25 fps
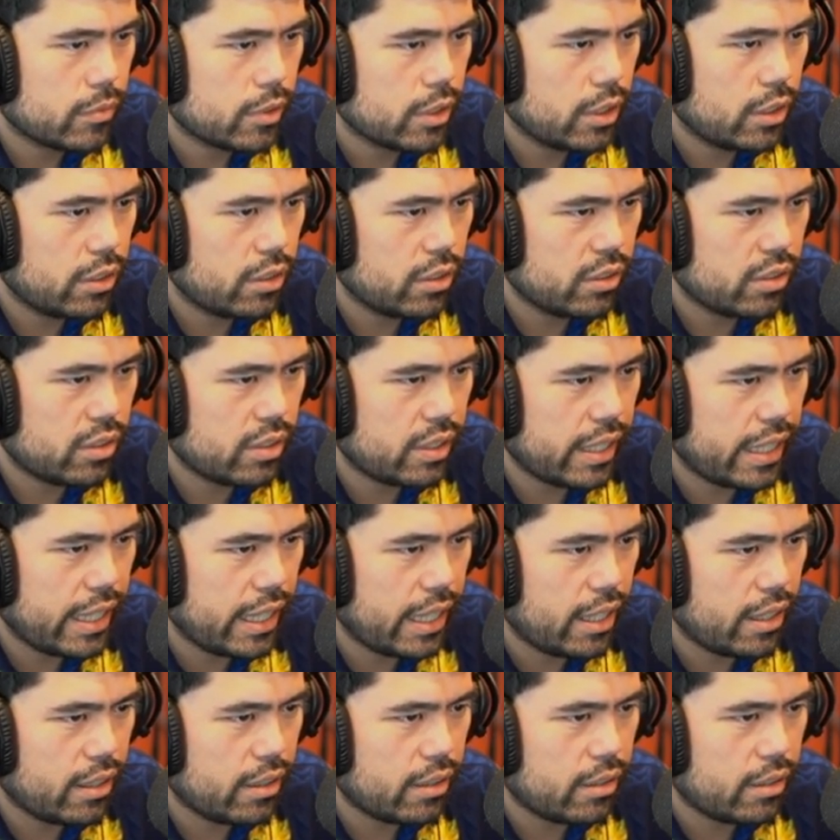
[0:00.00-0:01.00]
Does
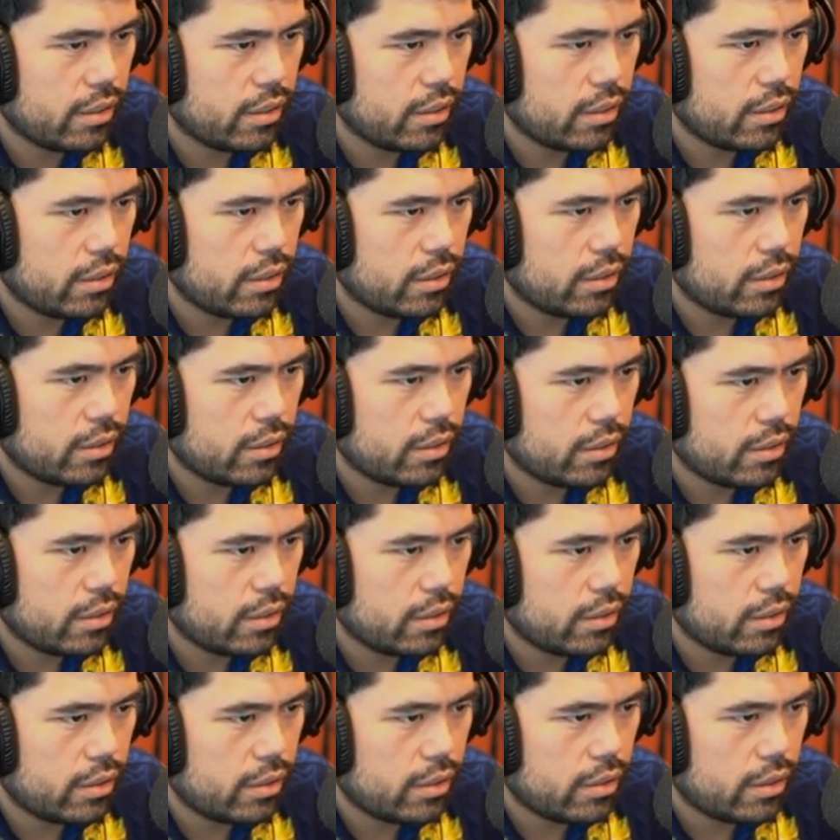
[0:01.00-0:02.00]
that.
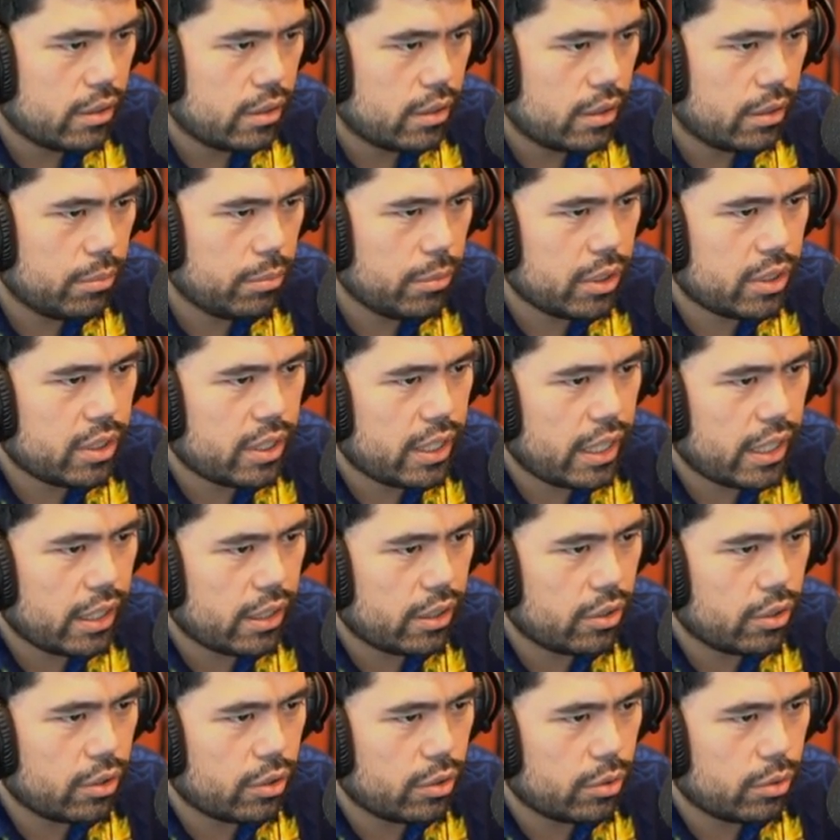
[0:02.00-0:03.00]
I'm gonna take and
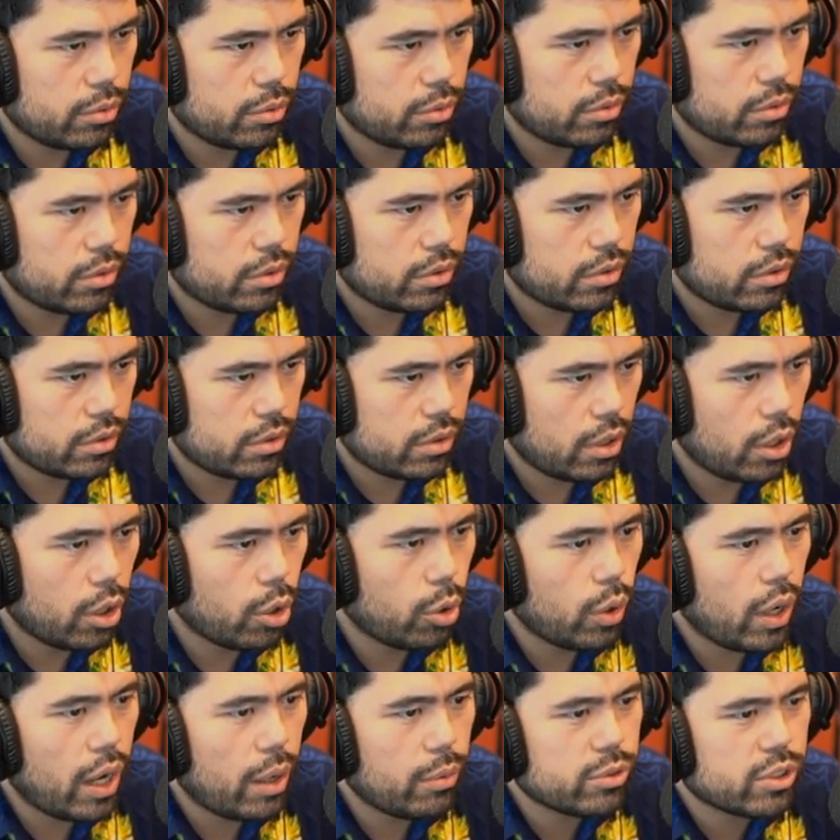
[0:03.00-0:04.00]
go. Oh,
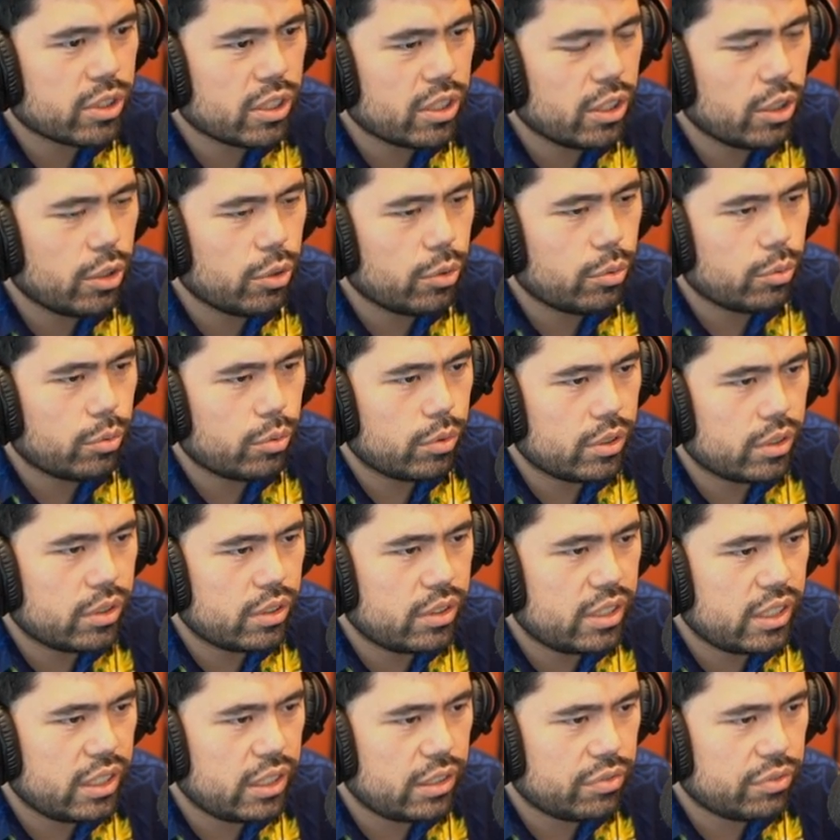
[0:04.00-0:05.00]
I was gonna go
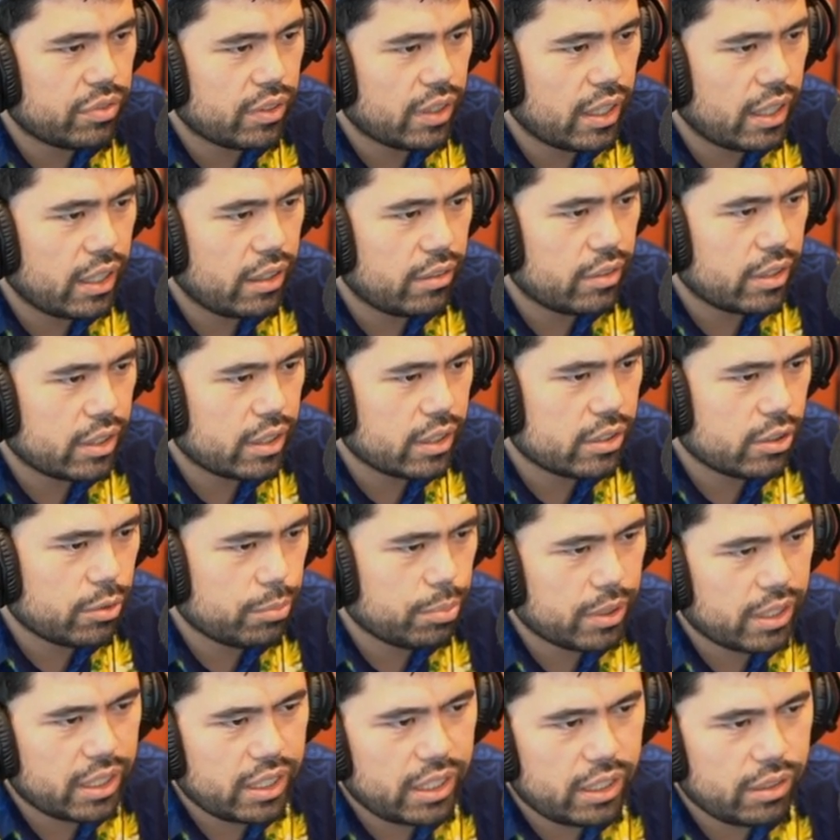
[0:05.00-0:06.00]
d5. I guess I'll
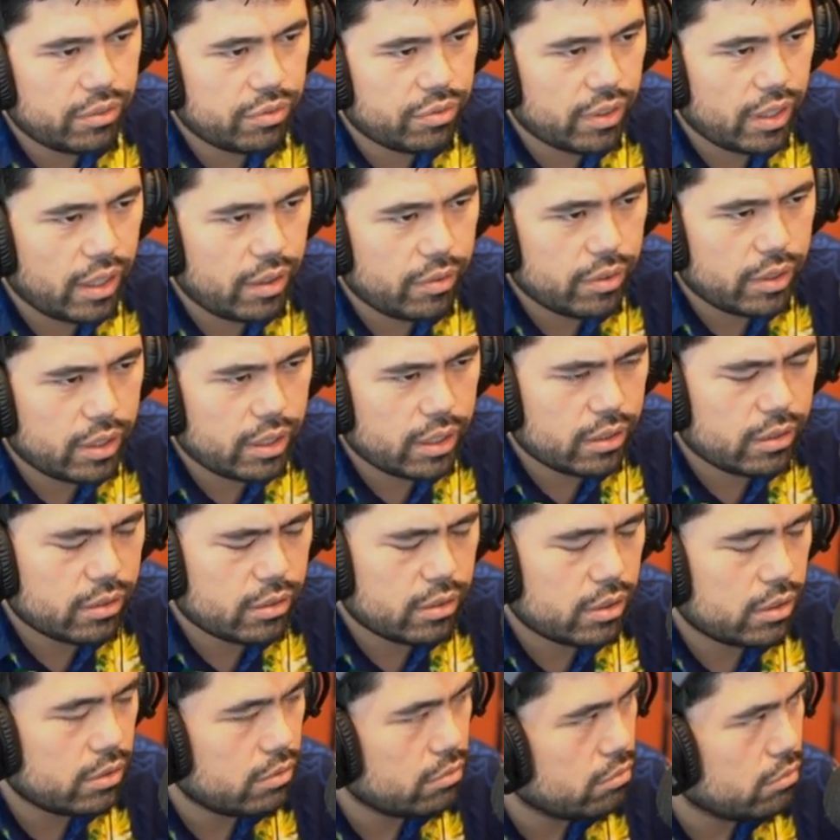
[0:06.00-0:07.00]
play e5. I
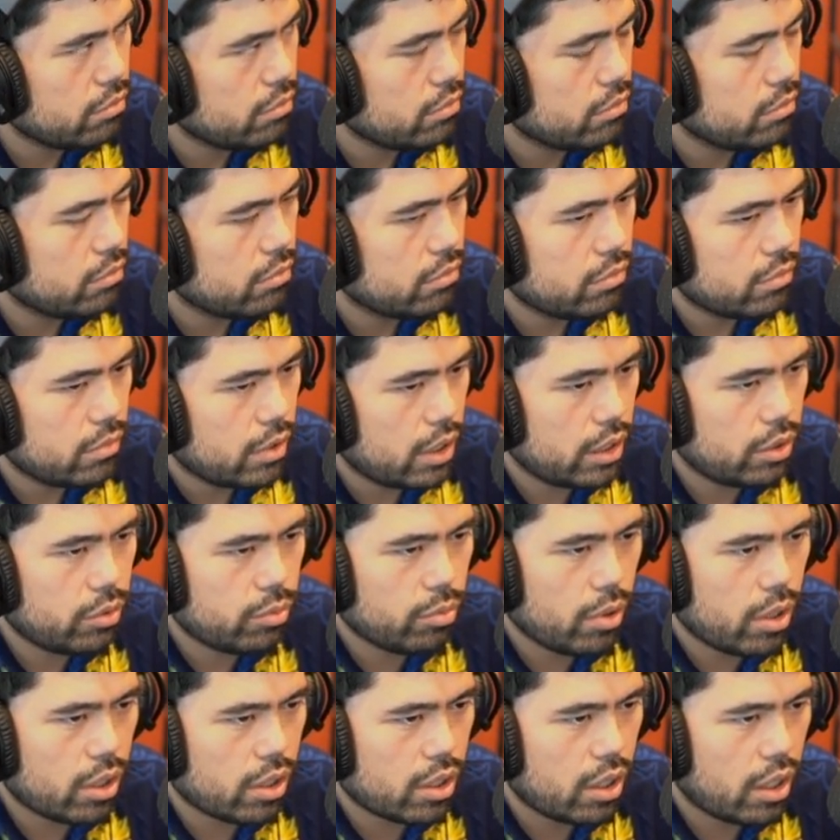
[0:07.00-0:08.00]
had the
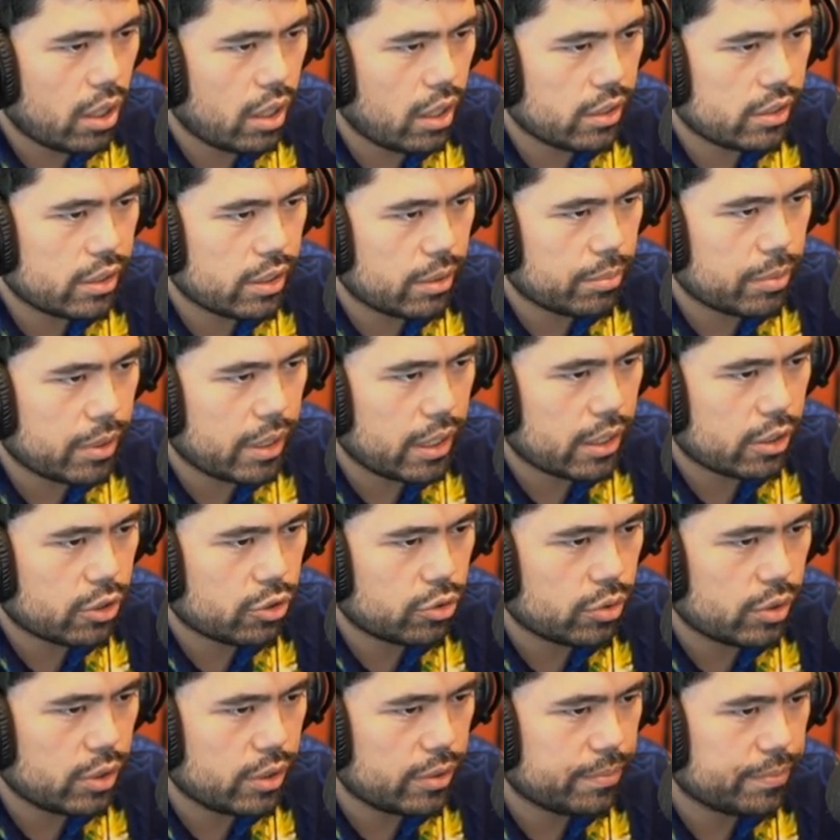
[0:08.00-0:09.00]
wrong concept
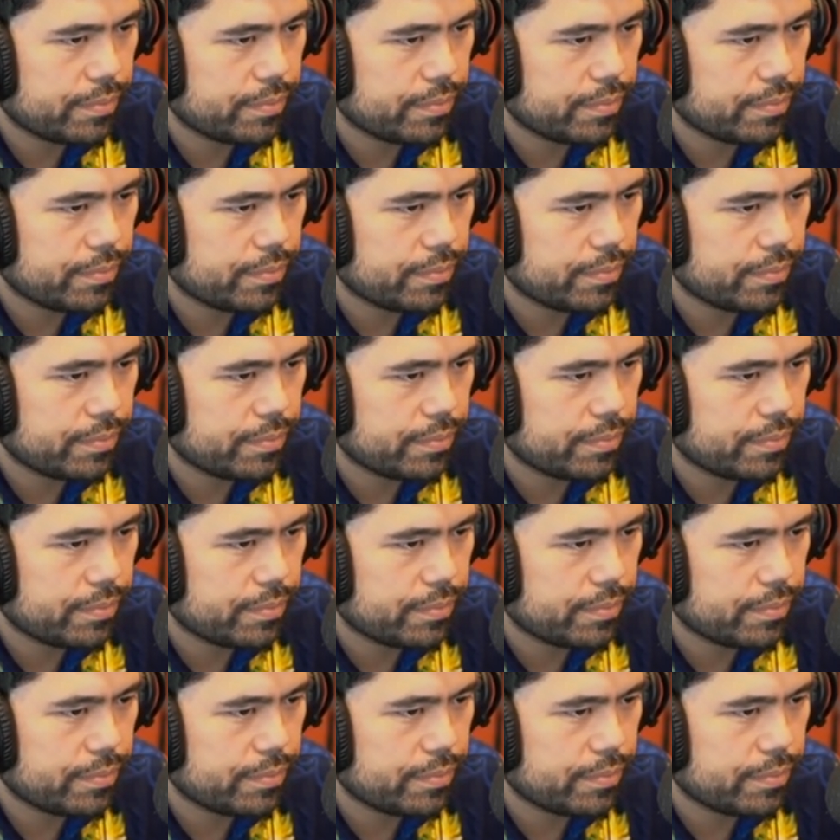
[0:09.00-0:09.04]
actually.